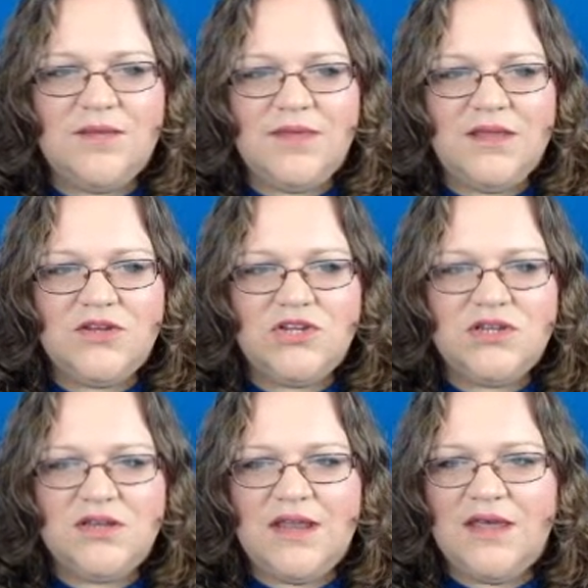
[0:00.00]

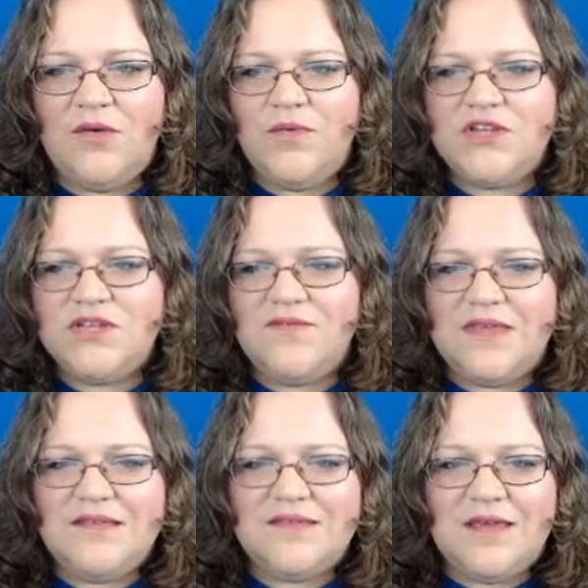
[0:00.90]
image. Now, which of
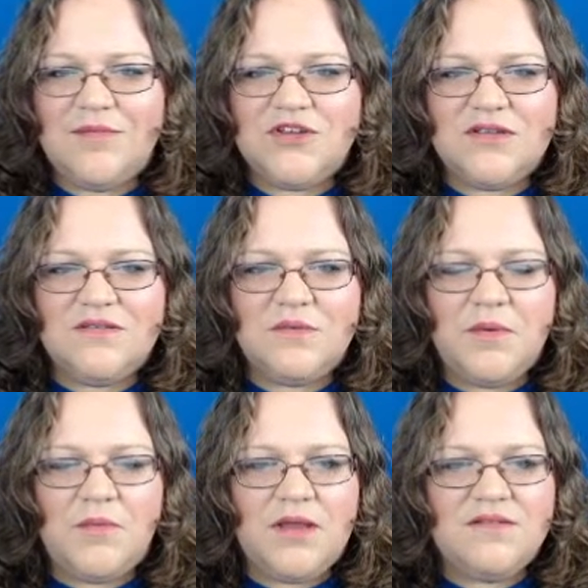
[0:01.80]
these images do we
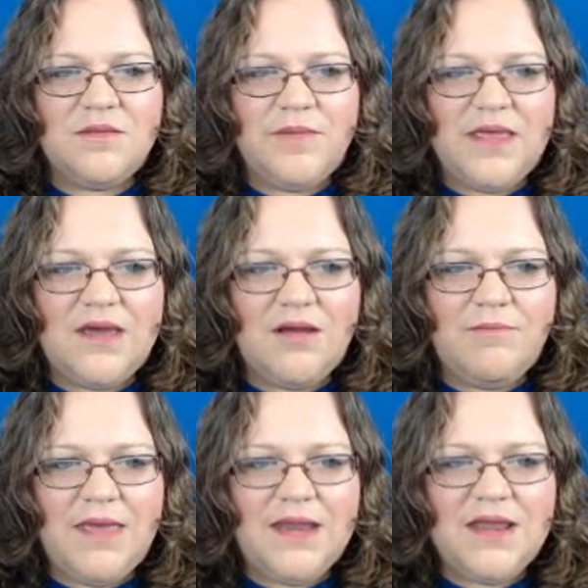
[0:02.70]
want to be our
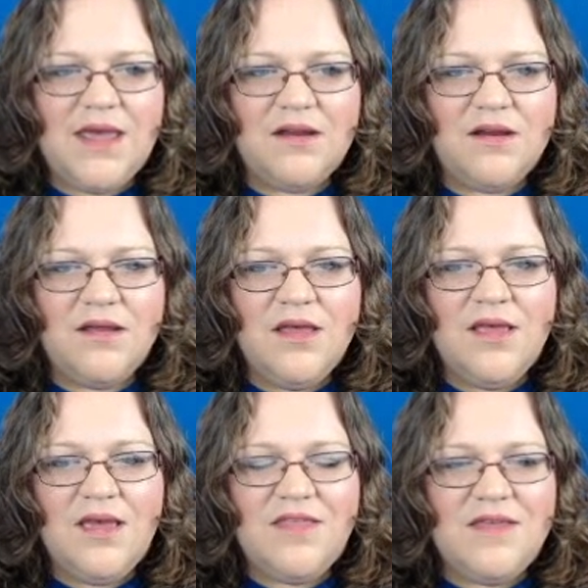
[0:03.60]
main header?
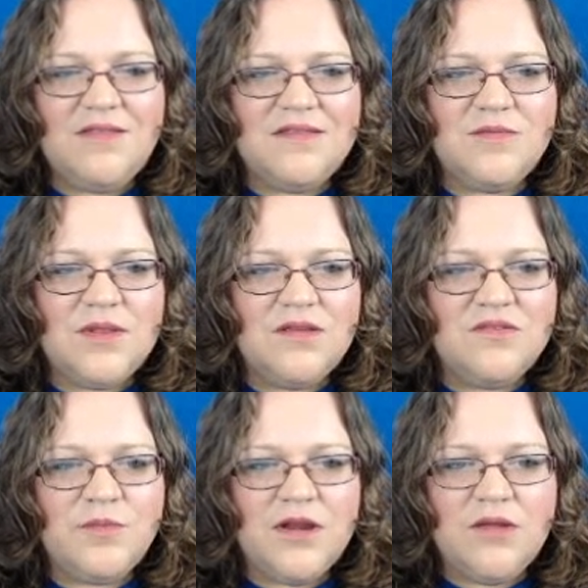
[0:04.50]
I think this one
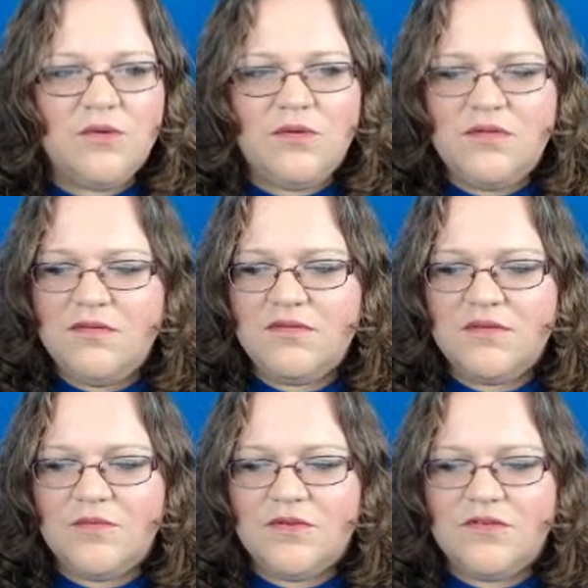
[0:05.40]
looks pretty cool, so we'll